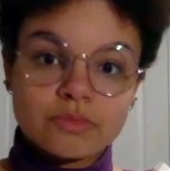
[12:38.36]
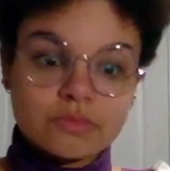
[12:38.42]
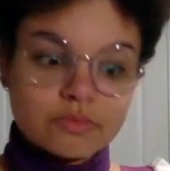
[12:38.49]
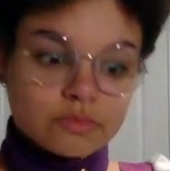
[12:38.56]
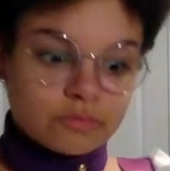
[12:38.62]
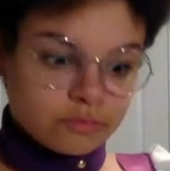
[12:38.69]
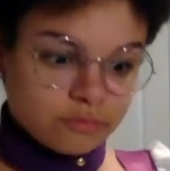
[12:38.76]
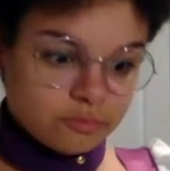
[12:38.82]

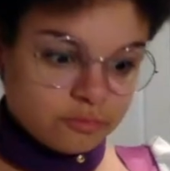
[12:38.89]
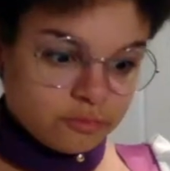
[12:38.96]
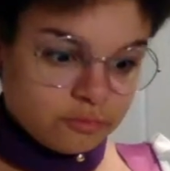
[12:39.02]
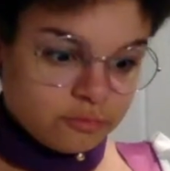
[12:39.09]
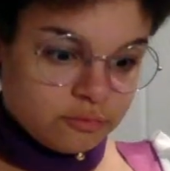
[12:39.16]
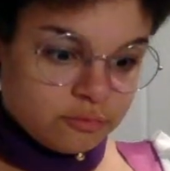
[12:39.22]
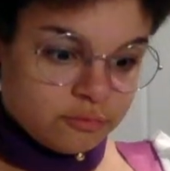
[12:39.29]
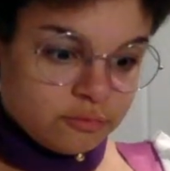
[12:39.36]

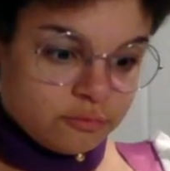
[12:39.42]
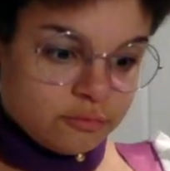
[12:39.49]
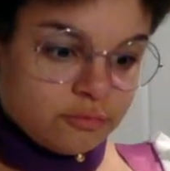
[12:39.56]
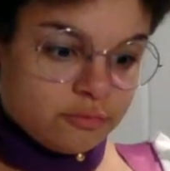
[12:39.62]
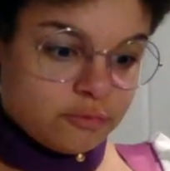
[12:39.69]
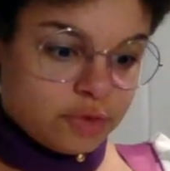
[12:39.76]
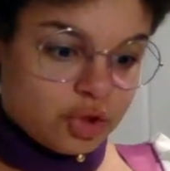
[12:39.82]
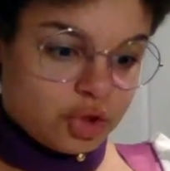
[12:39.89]
shh,
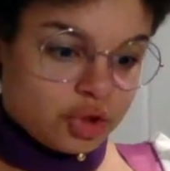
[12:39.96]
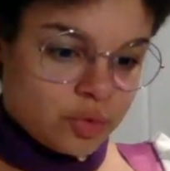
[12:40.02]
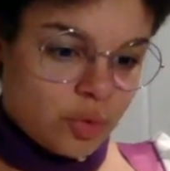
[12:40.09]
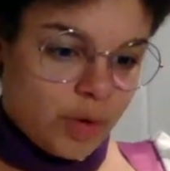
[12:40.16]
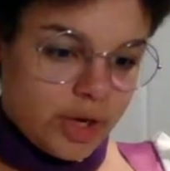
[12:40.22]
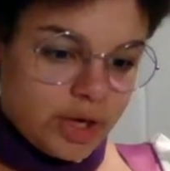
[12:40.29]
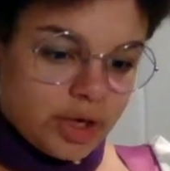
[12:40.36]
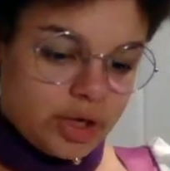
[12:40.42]

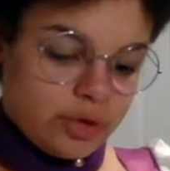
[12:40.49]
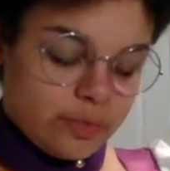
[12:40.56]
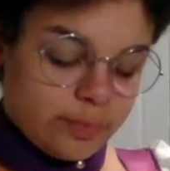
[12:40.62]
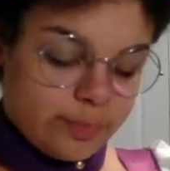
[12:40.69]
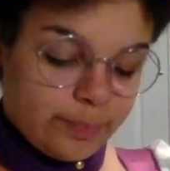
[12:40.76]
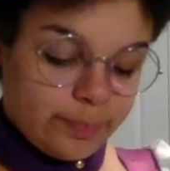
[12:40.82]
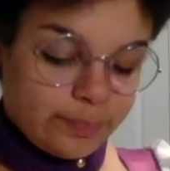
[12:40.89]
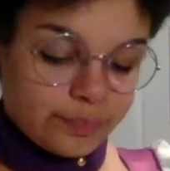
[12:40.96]
quiet you.
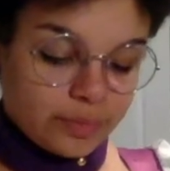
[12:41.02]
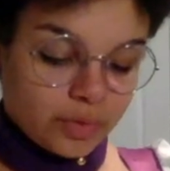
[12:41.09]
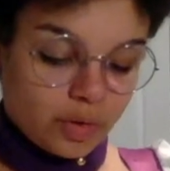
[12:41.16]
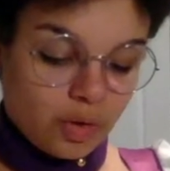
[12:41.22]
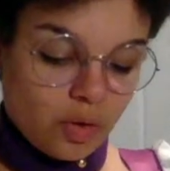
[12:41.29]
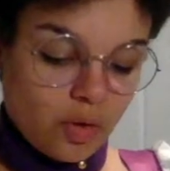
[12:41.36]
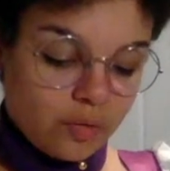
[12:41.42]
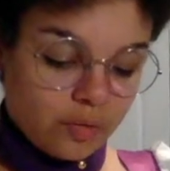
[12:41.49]

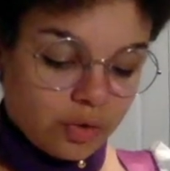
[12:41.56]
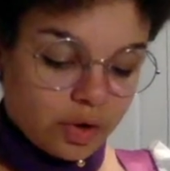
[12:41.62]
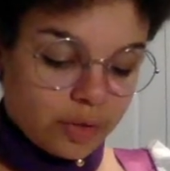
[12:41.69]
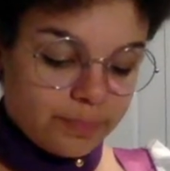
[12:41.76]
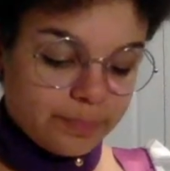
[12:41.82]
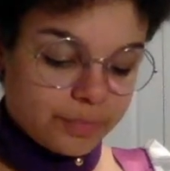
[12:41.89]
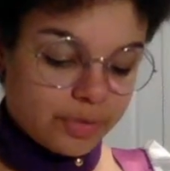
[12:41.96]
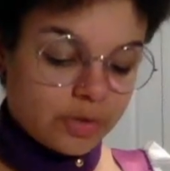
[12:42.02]

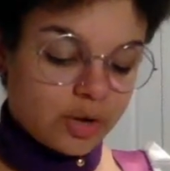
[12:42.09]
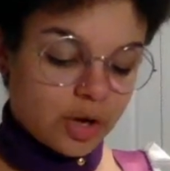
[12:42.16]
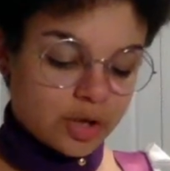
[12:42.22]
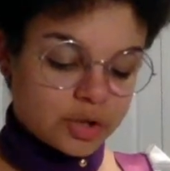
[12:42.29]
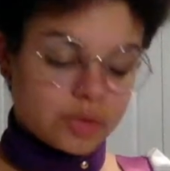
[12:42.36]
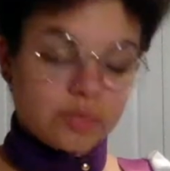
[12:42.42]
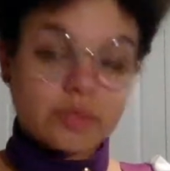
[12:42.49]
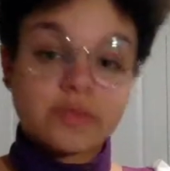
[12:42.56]
Overall, the
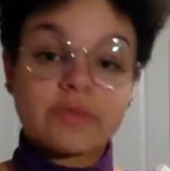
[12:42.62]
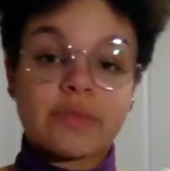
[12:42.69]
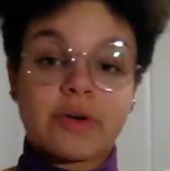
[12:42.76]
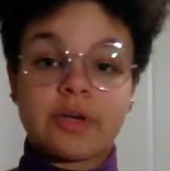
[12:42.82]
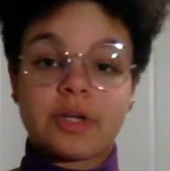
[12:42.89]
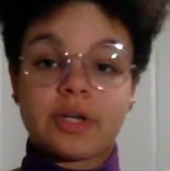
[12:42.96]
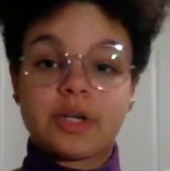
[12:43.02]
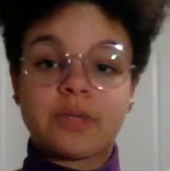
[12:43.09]
costume was
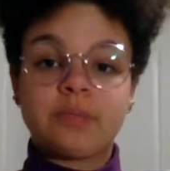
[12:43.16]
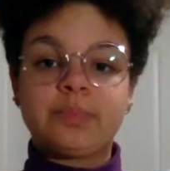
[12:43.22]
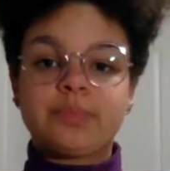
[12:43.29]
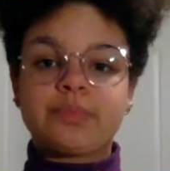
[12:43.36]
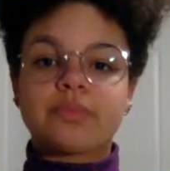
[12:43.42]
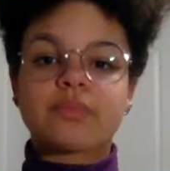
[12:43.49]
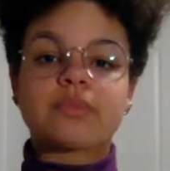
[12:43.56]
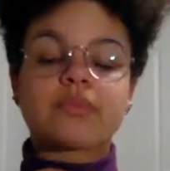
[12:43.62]
very good.
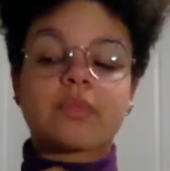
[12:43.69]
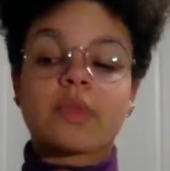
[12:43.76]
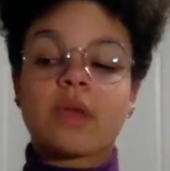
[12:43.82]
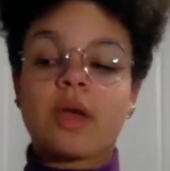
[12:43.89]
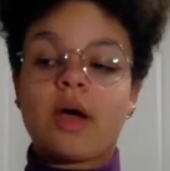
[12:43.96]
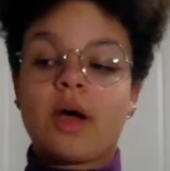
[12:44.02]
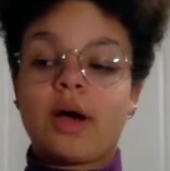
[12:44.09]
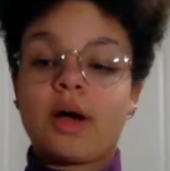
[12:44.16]

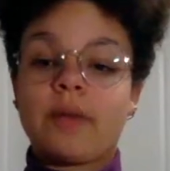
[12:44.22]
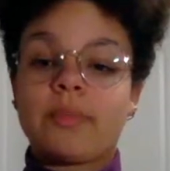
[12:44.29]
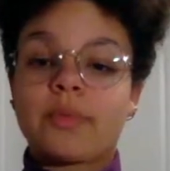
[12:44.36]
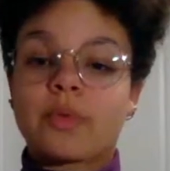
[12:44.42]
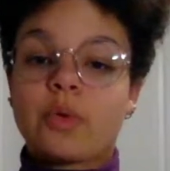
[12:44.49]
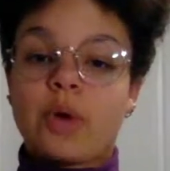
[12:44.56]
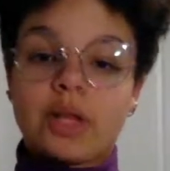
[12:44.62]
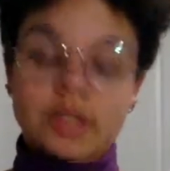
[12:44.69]
Um,
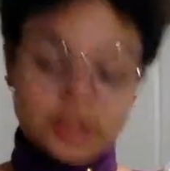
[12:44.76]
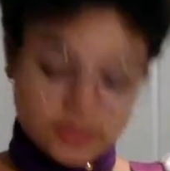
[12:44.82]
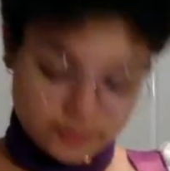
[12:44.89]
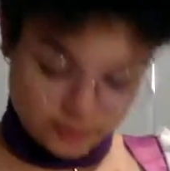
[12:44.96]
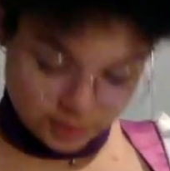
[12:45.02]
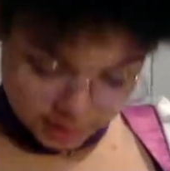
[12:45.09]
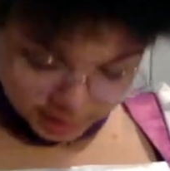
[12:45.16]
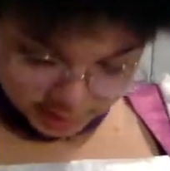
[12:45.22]
the quality is
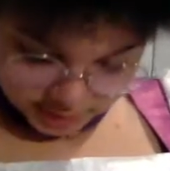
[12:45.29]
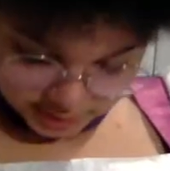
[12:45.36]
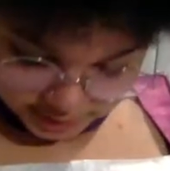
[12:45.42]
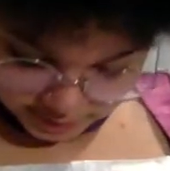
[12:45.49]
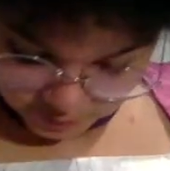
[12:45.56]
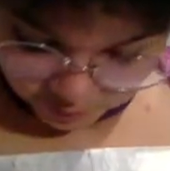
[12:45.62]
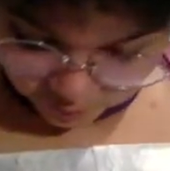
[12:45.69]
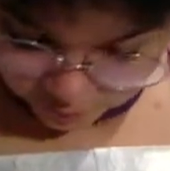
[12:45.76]
very nice. It's